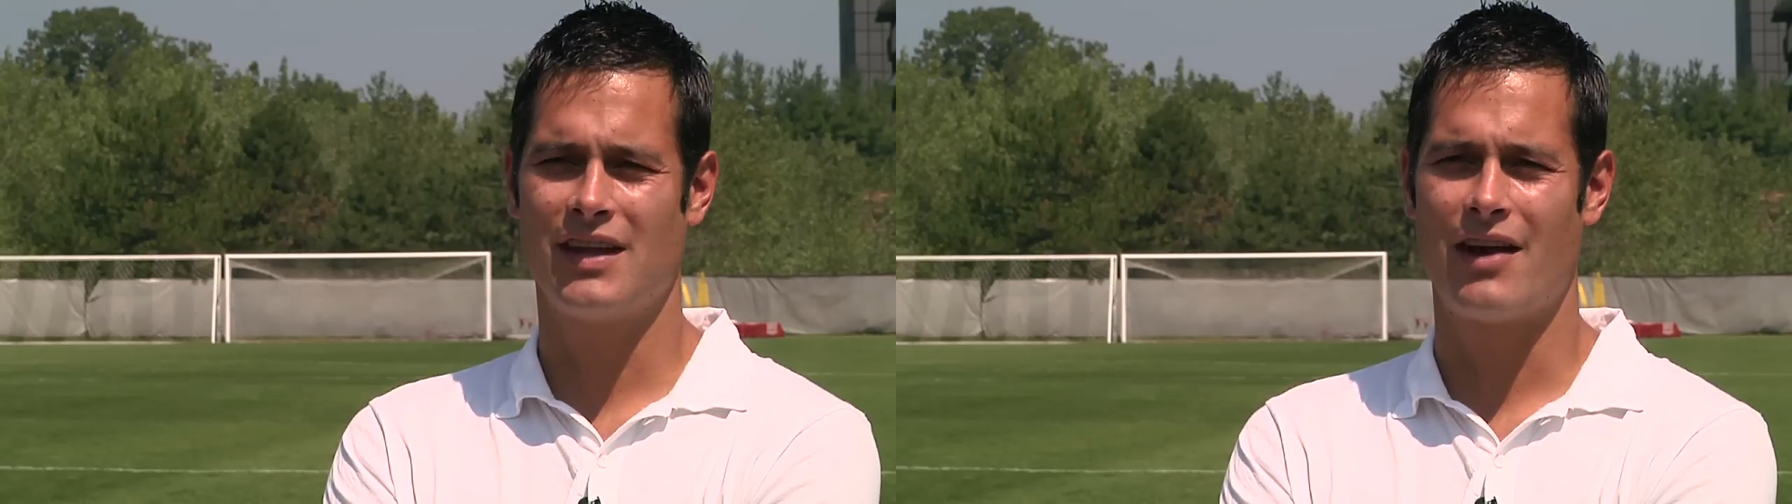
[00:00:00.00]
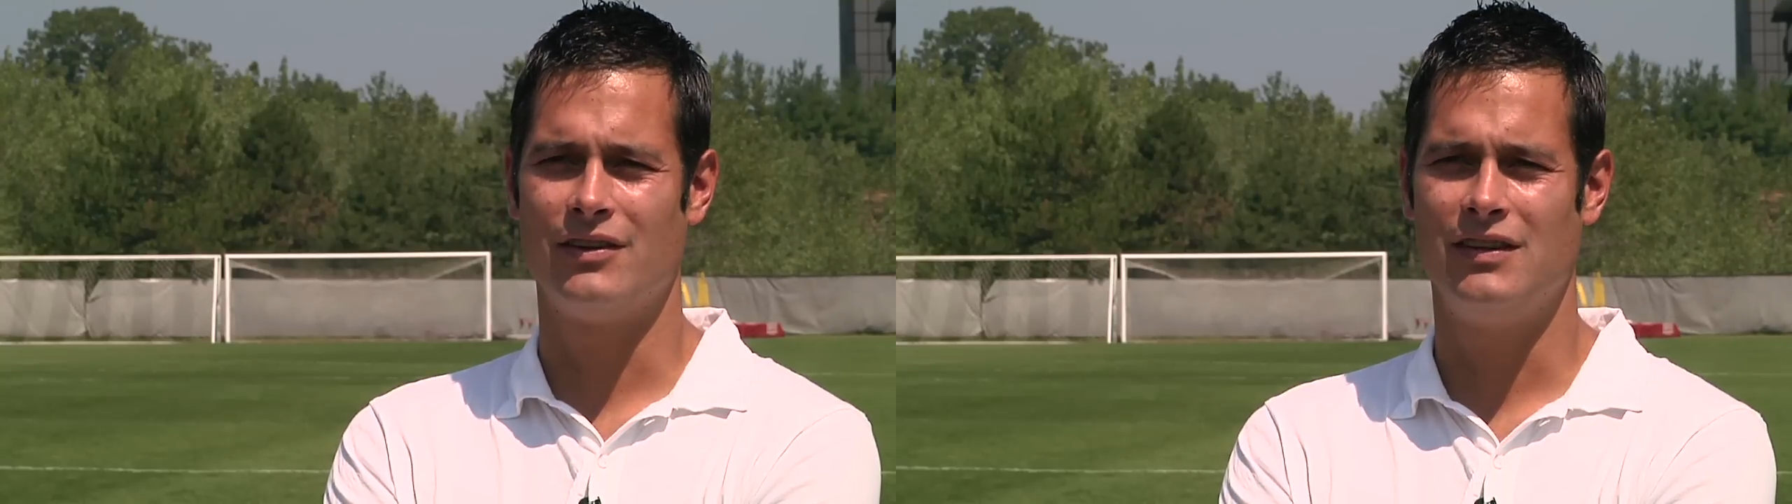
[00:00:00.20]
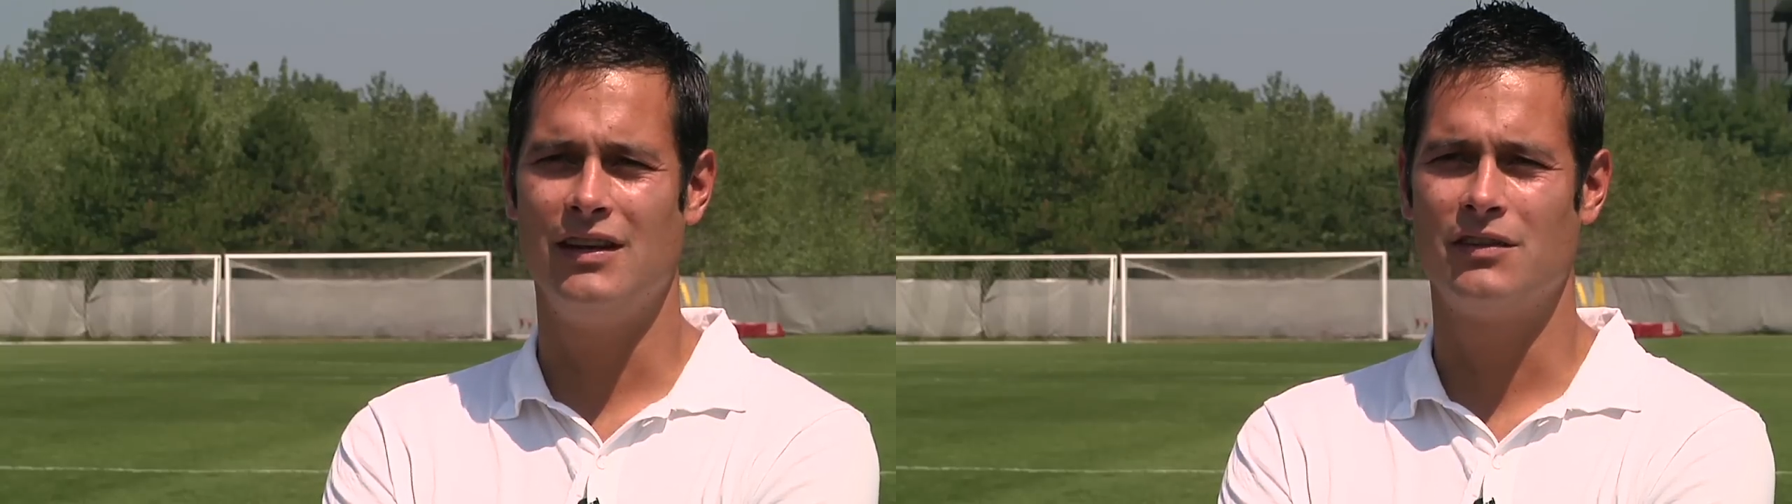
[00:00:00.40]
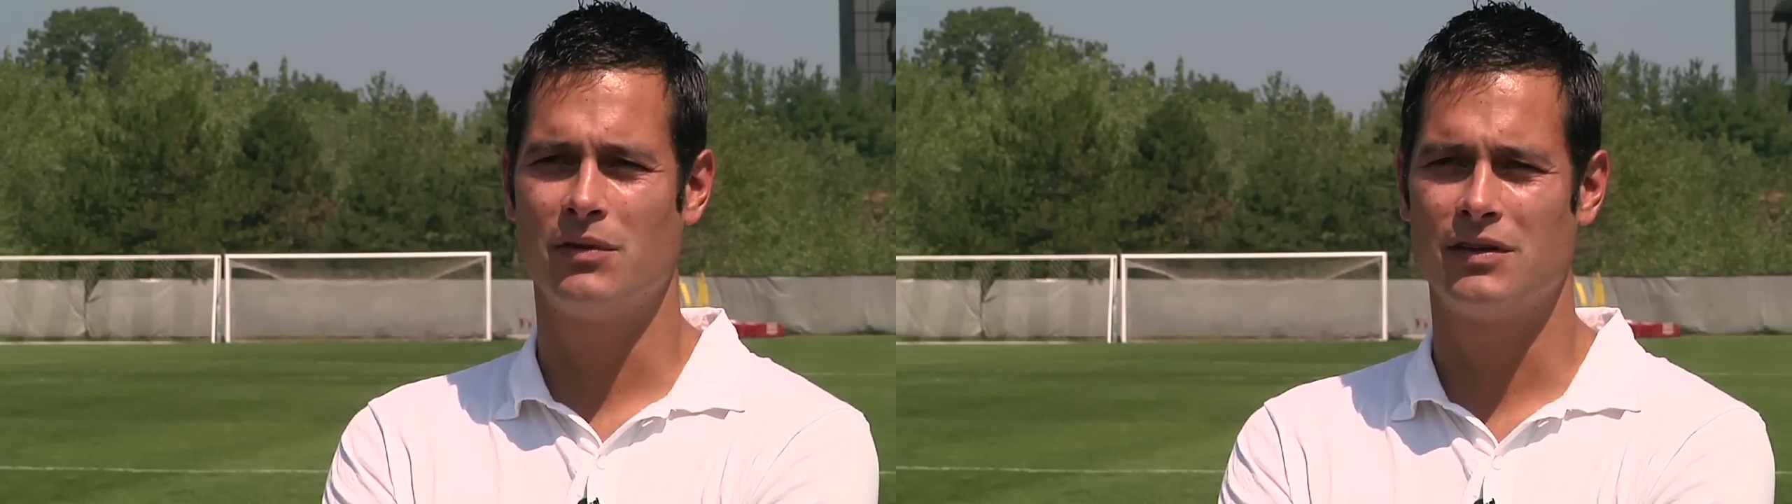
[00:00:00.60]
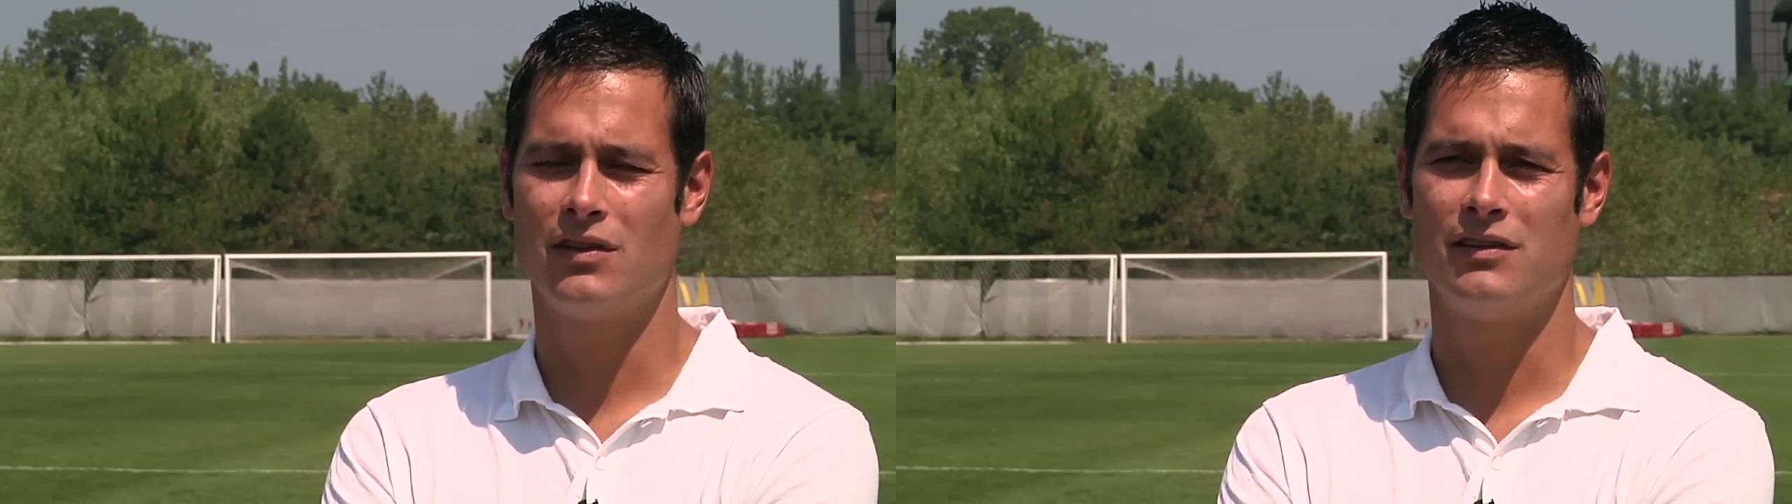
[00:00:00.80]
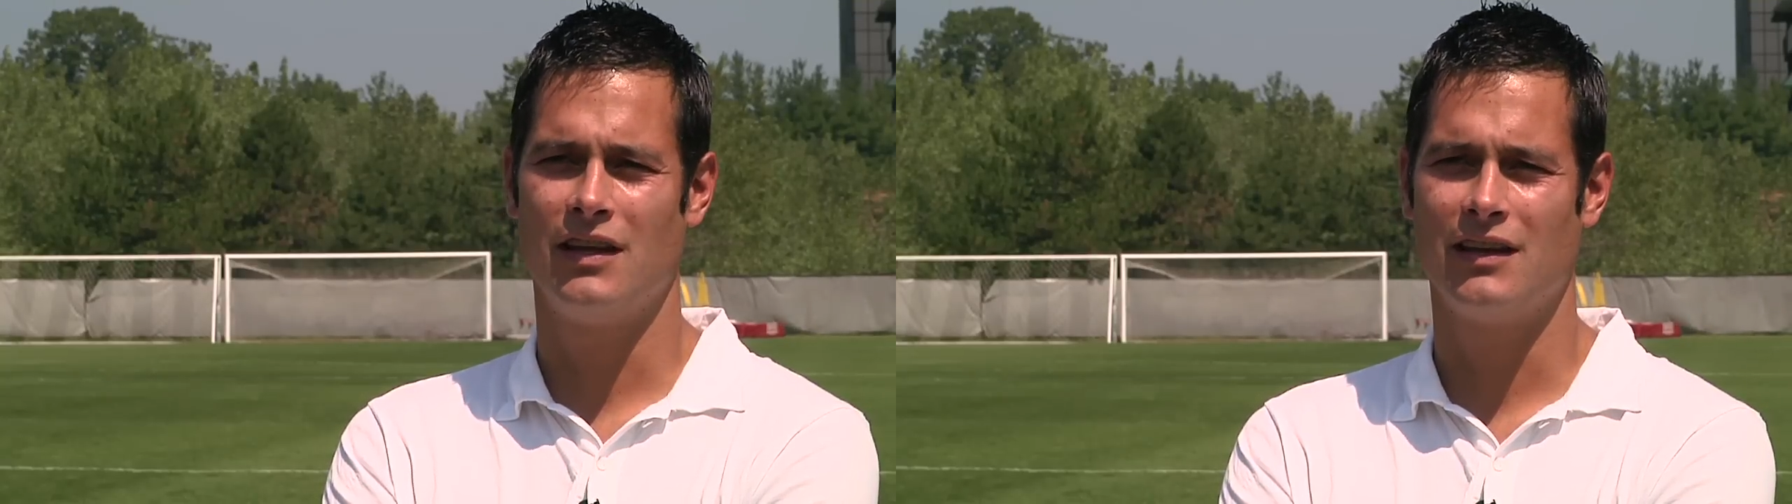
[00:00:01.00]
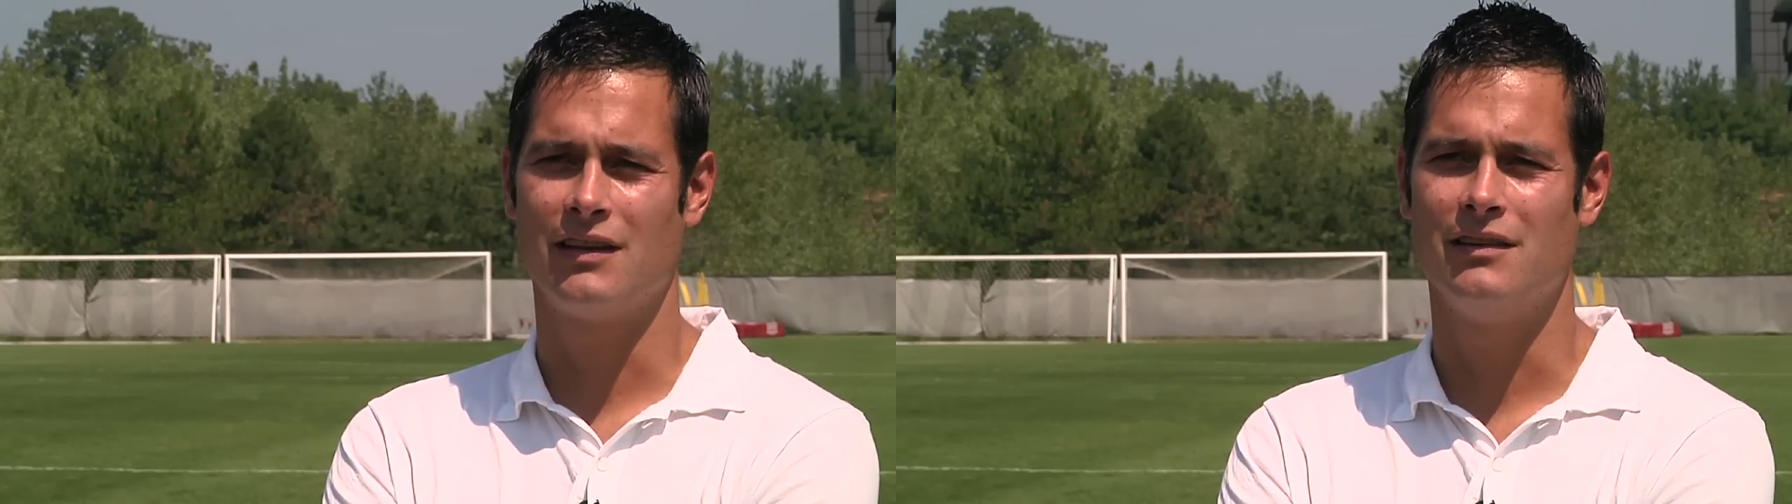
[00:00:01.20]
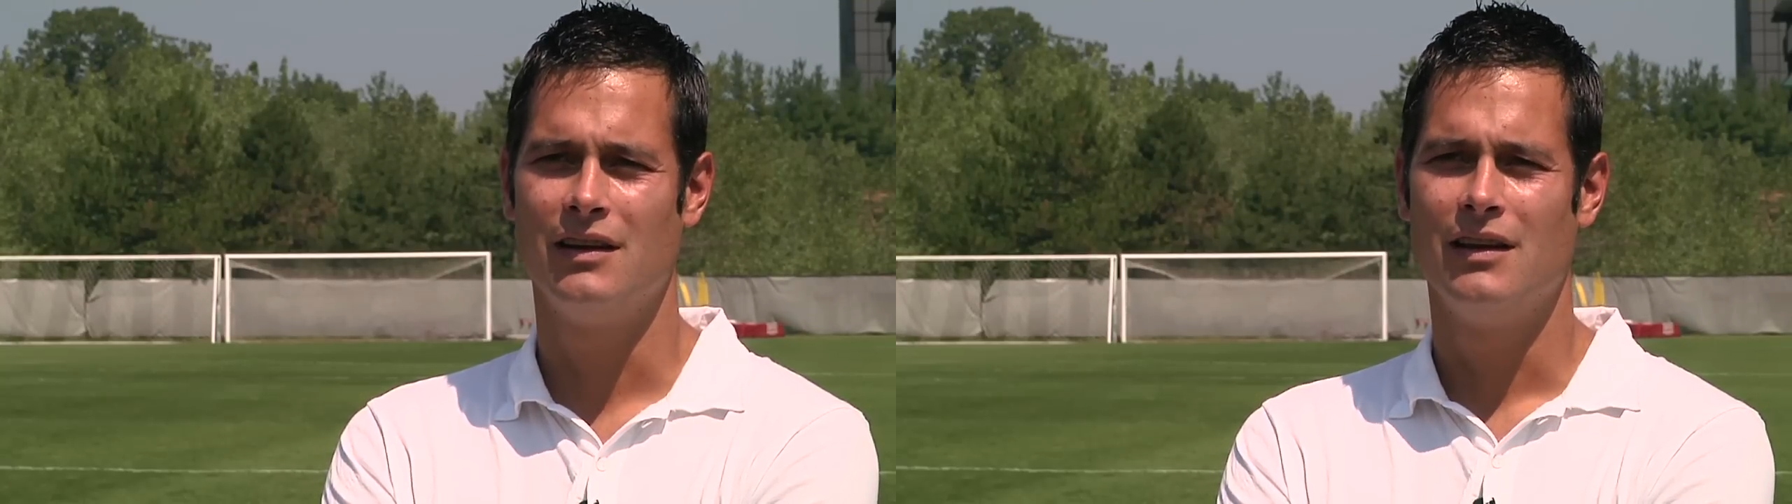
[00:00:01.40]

guaranteed, that's when you start taking,